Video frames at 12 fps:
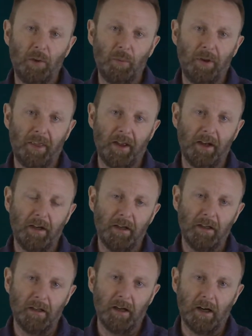
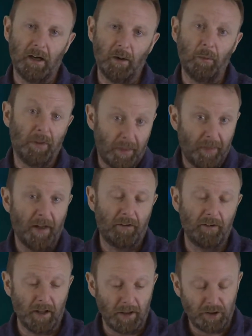within that
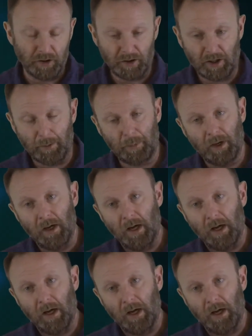relationship,